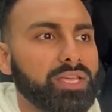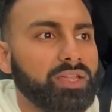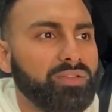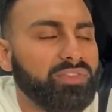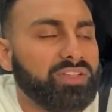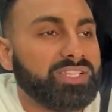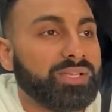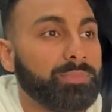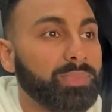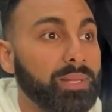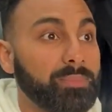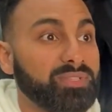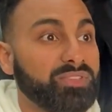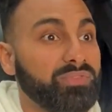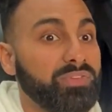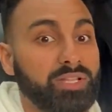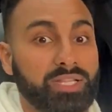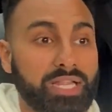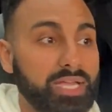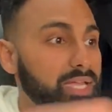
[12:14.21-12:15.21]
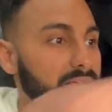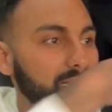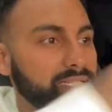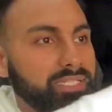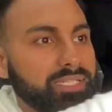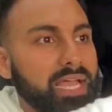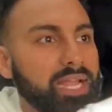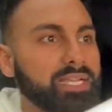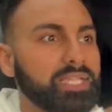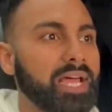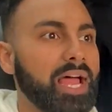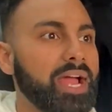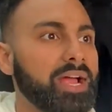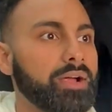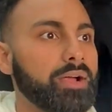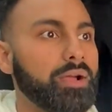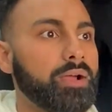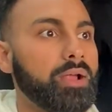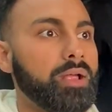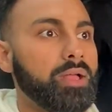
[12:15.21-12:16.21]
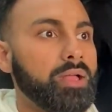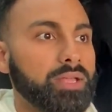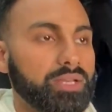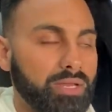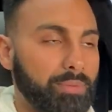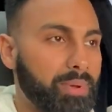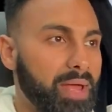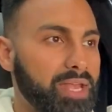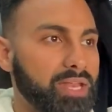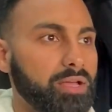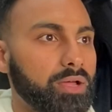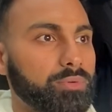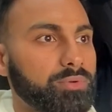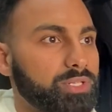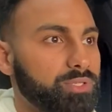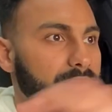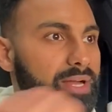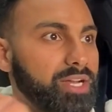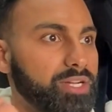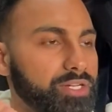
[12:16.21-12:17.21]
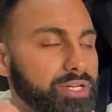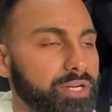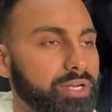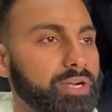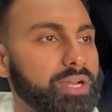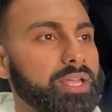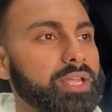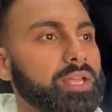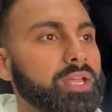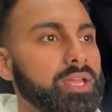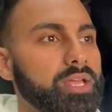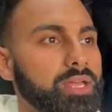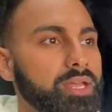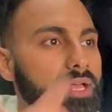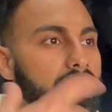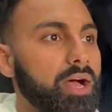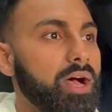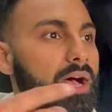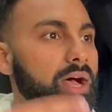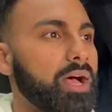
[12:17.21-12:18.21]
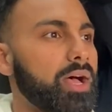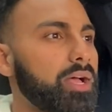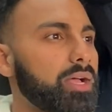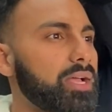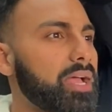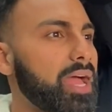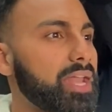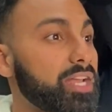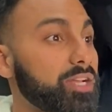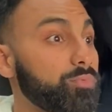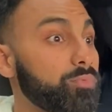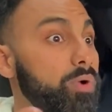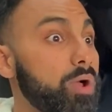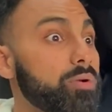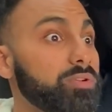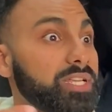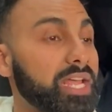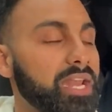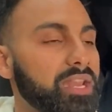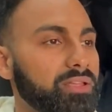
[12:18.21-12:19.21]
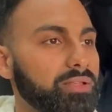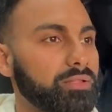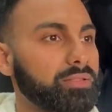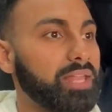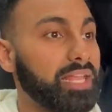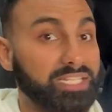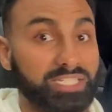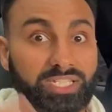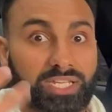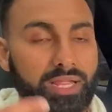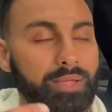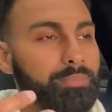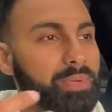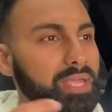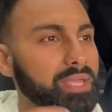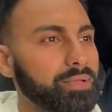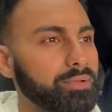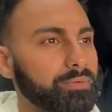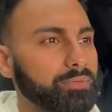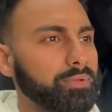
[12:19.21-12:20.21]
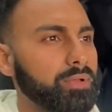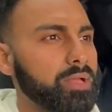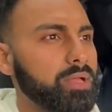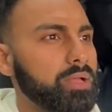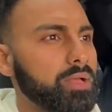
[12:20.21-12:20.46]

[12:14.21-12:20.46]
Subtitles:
You can sometimes feel that inside tire, depending on which way you're turning, kind of rotating, like slipping.